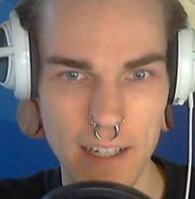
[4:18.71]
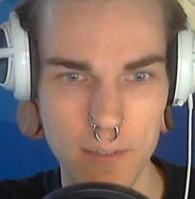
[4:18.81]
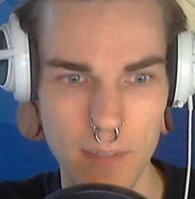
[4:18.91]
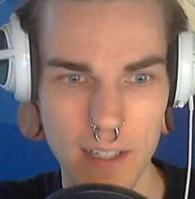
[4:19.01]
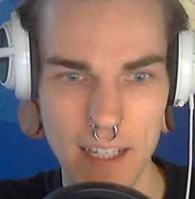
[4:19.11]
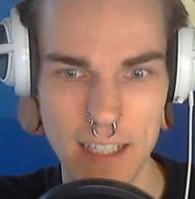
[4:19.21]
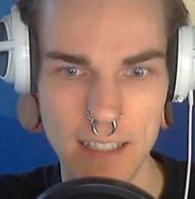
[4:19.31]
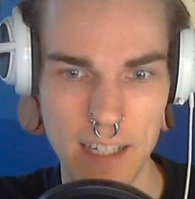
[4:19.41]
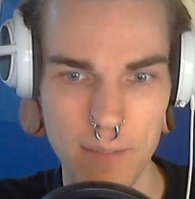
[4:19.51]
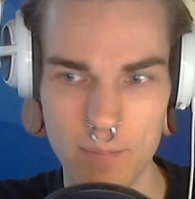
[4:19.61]
and my late
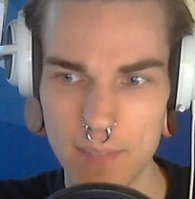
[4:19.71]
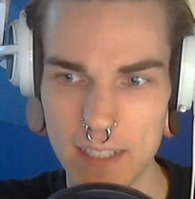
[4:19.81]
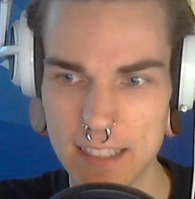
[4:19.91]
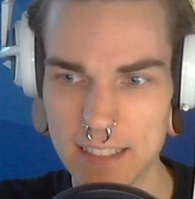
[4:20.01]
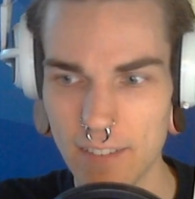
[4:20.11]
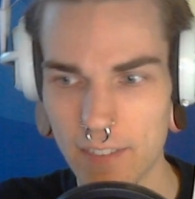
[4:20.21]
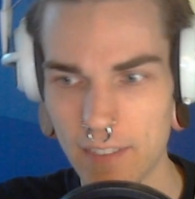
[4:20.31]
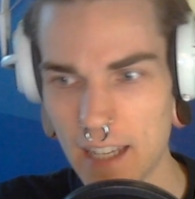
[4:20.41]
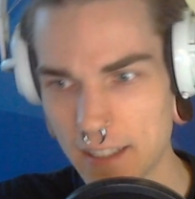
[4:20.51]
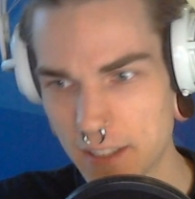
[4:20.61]
game isn't
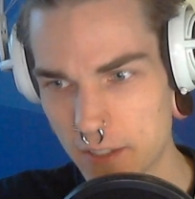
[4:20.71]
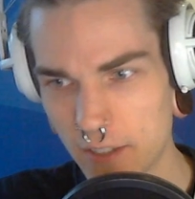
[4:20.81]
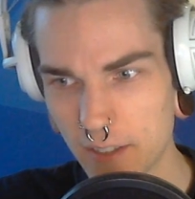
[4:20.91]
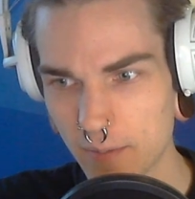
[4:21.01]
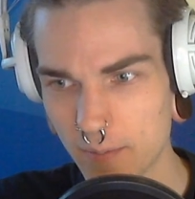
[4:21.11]
that strong,